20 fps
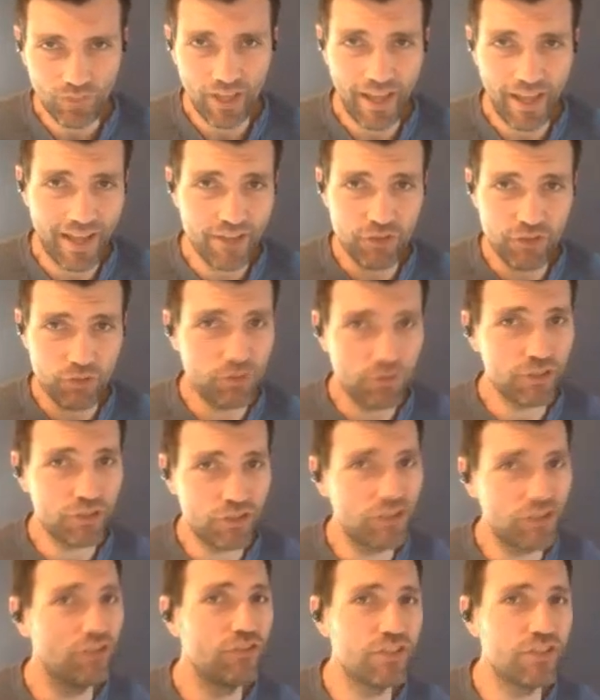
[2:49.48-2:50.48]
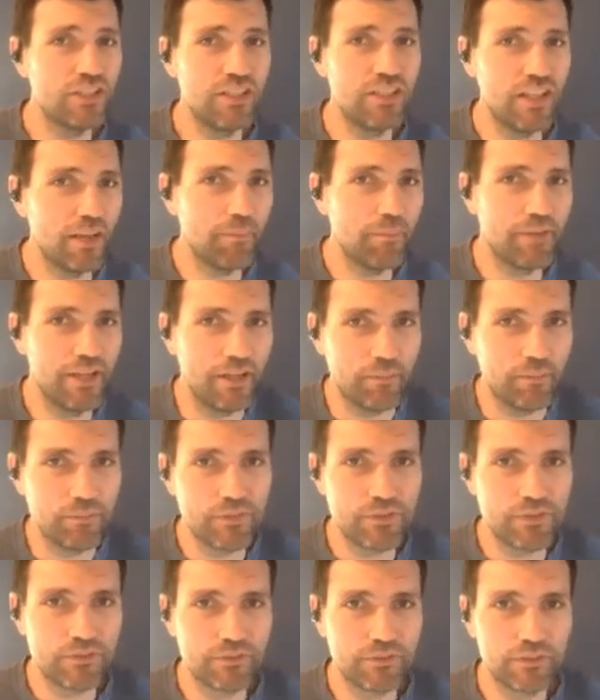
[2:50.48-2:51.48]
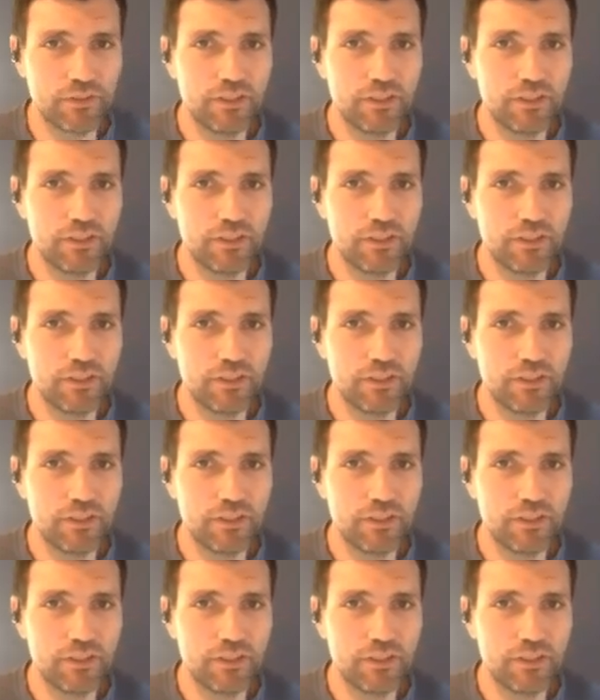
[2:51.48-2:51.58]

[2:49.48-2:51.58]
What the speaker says: As you continue to eat M&Ms,